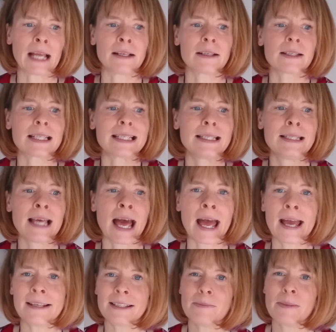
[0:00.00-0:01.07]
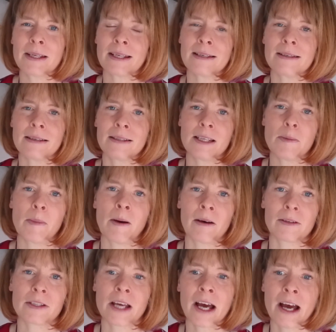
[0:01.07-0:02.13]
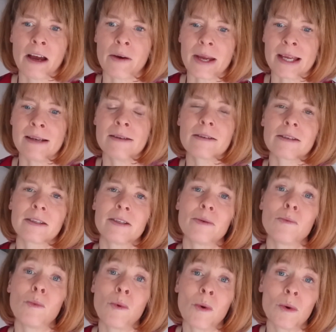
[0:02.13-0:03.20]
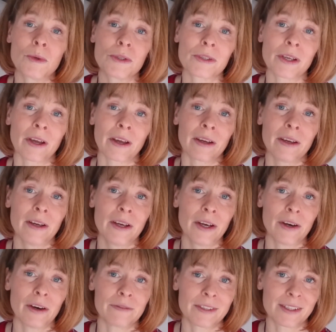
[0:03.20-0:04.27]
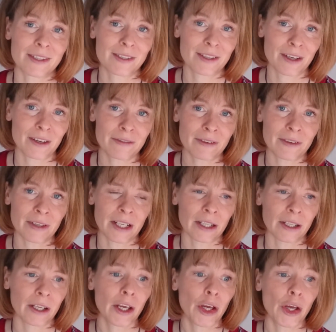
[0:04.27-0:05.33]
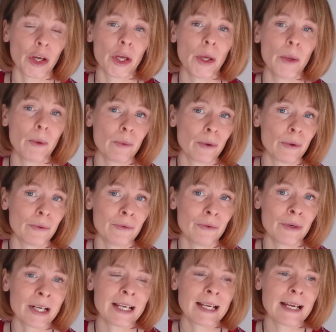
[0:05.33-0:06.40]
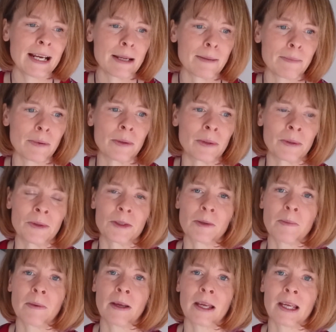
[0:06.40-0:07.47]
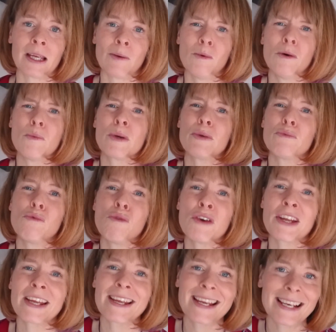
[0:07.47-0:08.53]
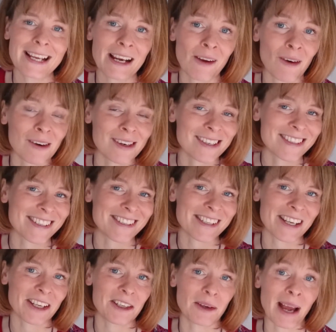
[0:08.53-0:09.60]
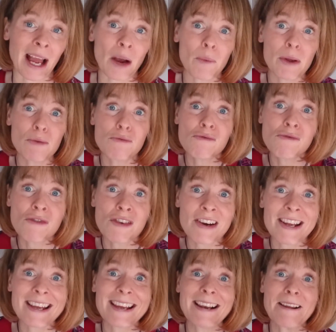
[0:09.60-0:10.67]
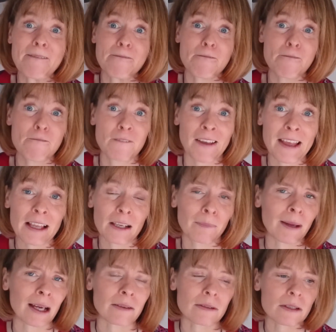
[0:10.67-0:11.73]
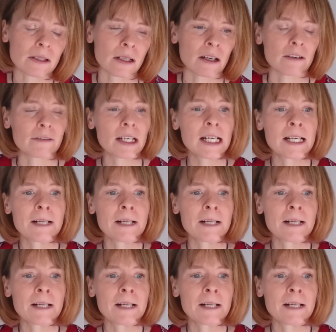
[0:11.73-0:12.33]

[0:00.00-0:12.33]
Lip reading: And to dare to begin to dip our toe into the water of discovering who we were really born to be, what we really long to do, how we really feel about stuff,